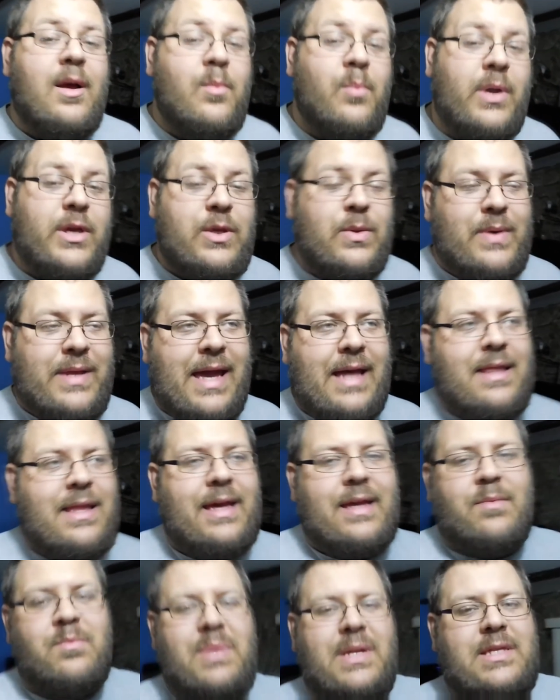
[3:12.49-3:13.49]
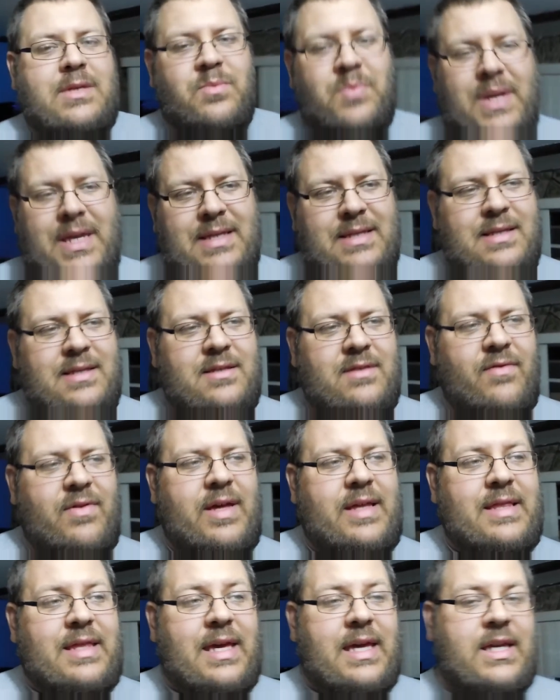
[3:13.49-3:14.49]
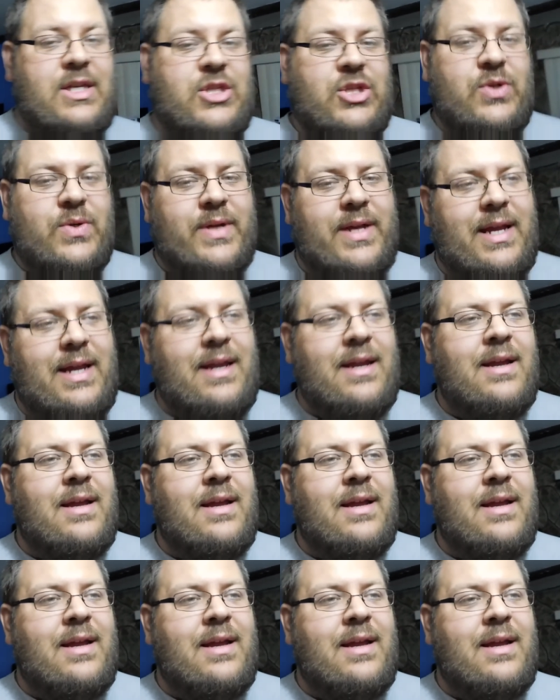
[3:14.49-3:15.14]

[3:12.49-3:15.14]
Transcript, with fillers: but you'd get like bits and pieces of like the history